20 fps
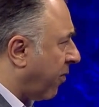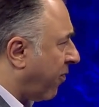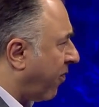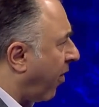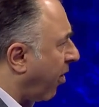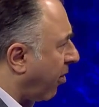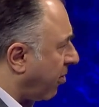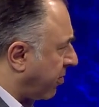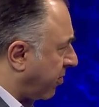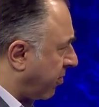
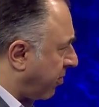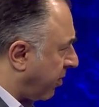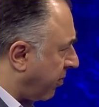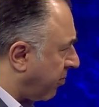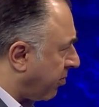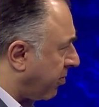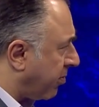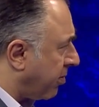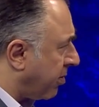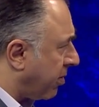follows
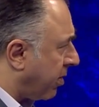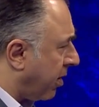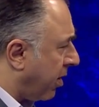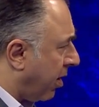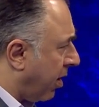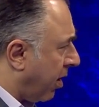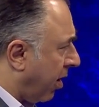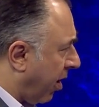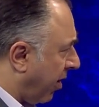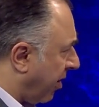through
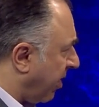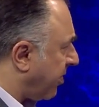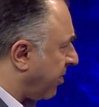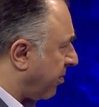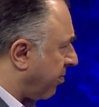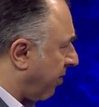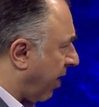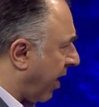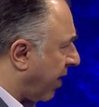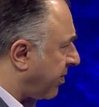on his
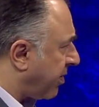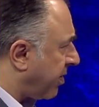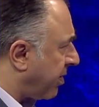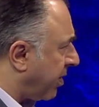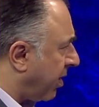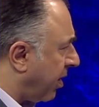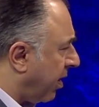threats.